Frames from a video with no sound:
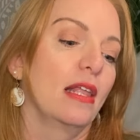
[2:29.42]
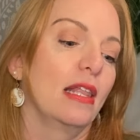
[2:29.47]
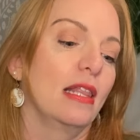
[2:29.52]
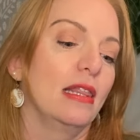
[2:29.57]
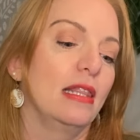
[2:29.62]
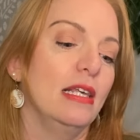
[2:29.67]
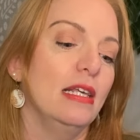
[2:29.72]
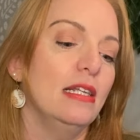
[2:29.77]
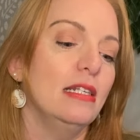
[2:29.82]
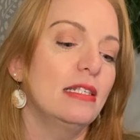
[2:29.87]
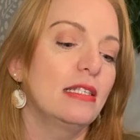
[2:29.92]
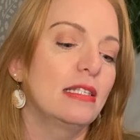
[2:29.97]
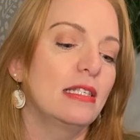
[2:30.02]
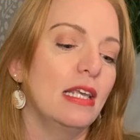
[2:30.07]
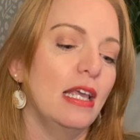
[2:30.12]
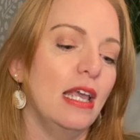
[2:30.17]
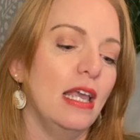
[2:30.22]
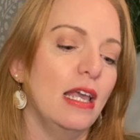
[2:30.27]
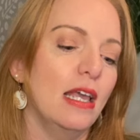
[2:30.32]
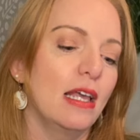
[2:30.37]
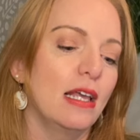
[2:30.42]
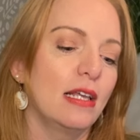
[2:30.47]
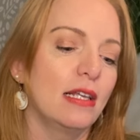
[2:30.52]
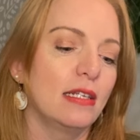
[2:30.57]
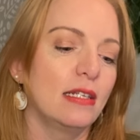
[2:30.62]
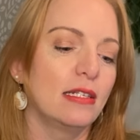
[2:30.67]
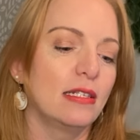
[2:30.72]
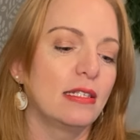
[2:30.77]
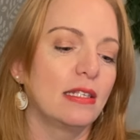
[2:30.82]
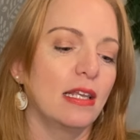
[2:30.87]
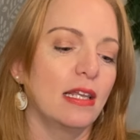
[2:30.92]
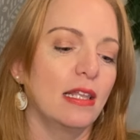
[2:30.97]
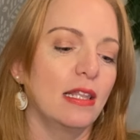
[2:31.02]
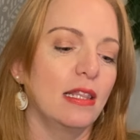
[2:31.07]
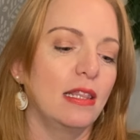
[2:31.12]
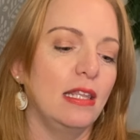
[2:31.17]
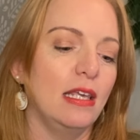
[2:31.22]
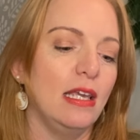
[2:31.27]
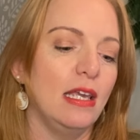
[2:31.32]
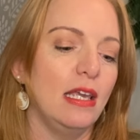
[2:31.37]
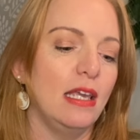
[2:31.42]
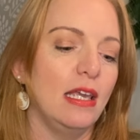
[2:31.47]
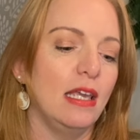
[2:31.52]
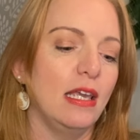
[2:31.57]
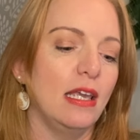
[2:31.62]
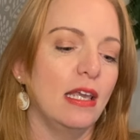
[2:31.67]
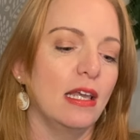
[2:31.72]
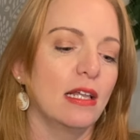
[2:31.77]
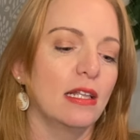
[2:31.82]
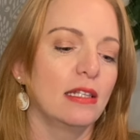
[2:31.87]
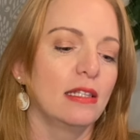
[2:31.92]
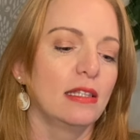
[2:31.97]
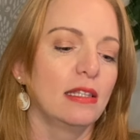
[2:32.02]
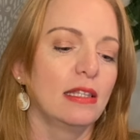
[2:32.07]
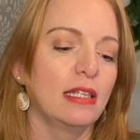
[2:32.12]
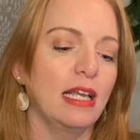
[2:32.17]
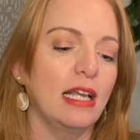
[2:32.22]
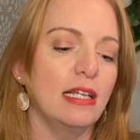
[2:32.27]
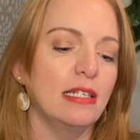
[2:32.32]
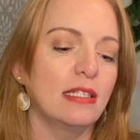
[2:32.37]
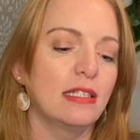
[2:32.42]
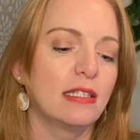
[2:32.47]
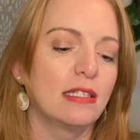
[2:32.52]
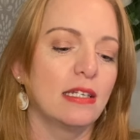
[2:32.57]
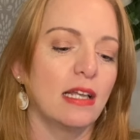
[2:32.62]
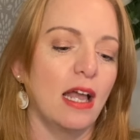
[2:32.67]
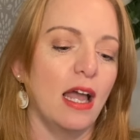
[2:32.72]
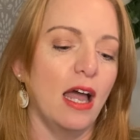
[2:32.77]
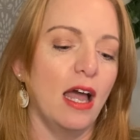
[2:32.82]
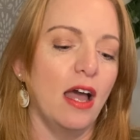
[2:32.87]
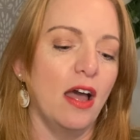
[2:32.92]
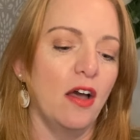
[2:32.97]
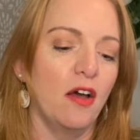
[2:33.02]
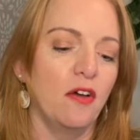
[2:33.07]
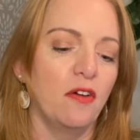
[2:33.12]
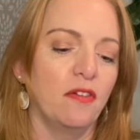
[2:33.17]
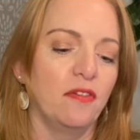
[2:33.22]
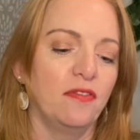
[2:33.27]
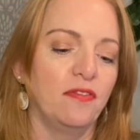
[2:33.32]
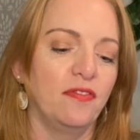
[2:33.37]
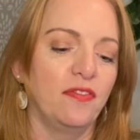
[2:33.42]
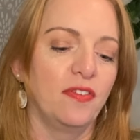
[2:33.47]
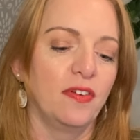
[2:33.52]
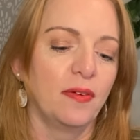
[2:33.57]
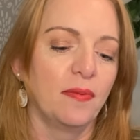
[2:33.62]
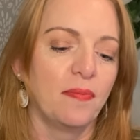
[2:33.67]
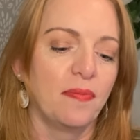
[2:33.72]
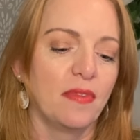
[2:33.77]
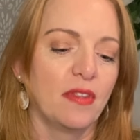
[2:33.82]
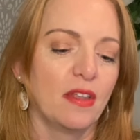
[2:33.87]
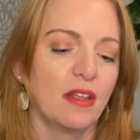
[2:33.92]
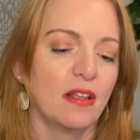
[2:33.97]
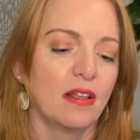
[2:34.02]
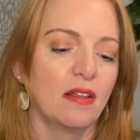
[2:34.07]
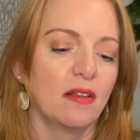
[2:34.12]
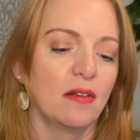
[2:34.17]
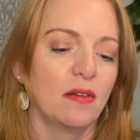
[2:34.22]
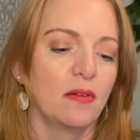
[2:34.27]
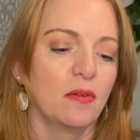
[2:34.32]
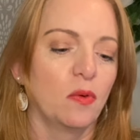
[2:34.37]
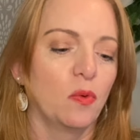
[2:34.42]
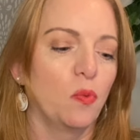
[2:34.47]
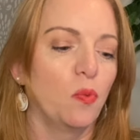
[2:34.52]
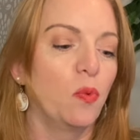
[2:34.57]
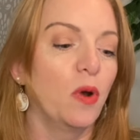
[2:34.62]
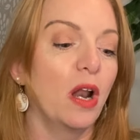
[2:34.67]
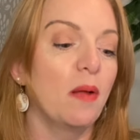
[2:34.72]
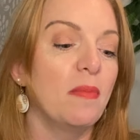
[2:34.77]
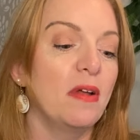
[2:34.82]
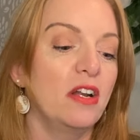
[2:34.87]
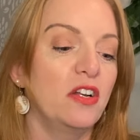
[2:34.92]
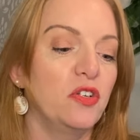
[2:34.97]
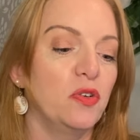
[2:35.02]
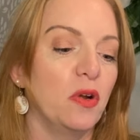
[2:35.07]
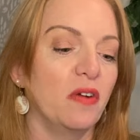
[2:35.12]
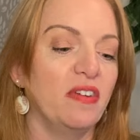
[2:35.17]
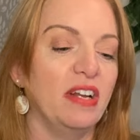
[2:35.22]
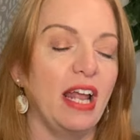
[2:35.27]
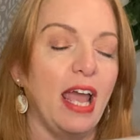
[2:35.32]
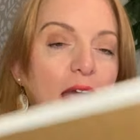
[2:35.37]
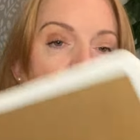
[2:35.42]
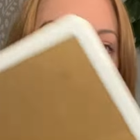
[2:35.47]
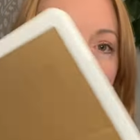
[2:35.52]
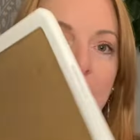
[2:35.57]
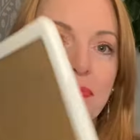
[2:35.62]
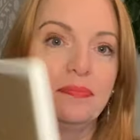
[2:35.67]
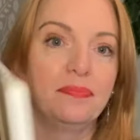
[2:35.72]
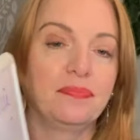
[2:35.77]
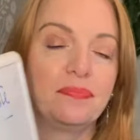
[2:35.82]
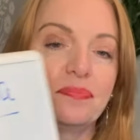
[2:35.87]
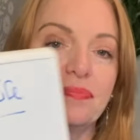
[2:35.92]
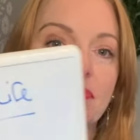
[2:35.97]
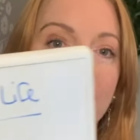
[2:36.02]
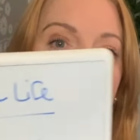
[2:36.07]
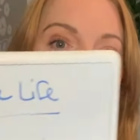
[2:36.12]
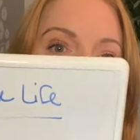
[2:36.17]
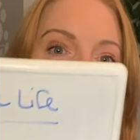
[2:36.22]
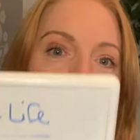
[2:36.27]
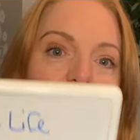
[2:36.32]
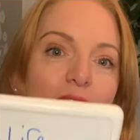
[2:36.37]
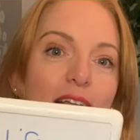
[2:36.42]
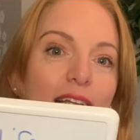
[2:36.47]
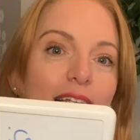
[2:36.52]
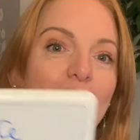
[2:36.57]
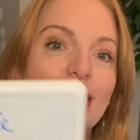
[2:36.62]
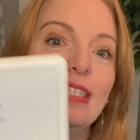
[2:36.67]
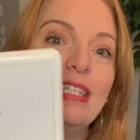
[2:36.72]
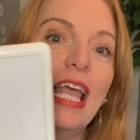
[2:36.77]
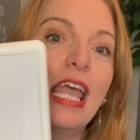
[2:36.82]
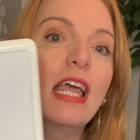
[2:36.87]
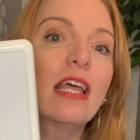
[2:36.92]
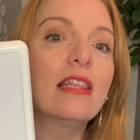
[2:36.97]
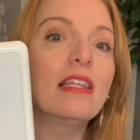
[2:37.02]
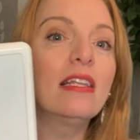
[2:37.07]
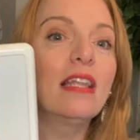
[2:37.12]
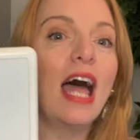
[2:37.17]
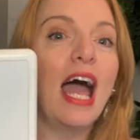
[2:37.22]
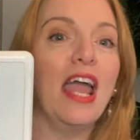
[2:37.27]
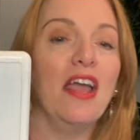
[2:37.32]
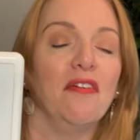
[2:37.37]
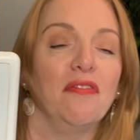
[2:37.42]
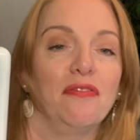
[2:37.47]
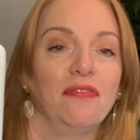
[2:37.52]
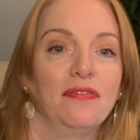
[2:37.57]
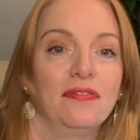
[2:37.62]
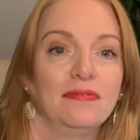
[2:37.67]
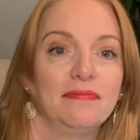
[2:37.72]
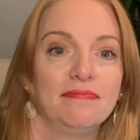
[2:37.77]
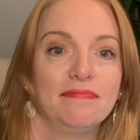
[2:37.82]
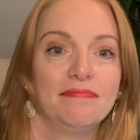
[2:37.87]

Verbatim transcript: this is the list of what I'm going to do every day. Day in the life